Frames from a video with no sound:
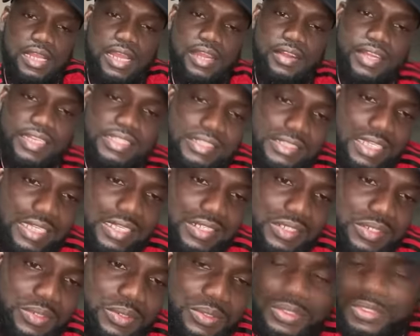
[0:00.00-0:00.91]
All right, sir.
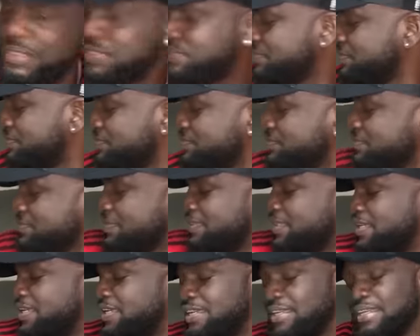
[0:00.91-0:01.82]
Cool.
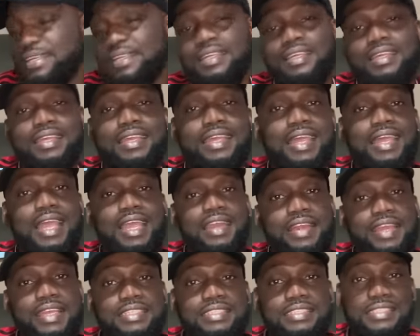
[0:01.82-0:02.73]
All
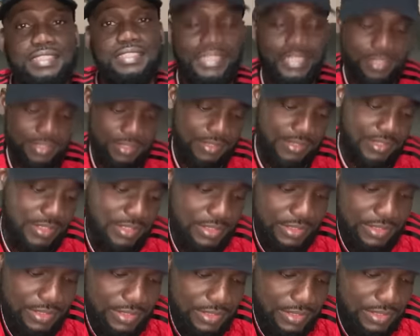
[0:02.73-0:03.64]
right.
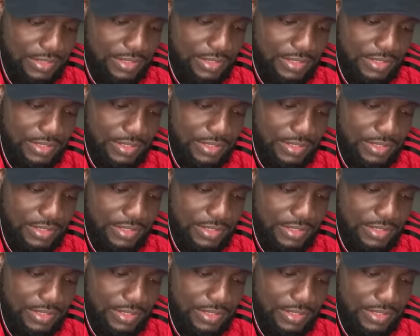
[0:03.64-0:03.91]
Jeez.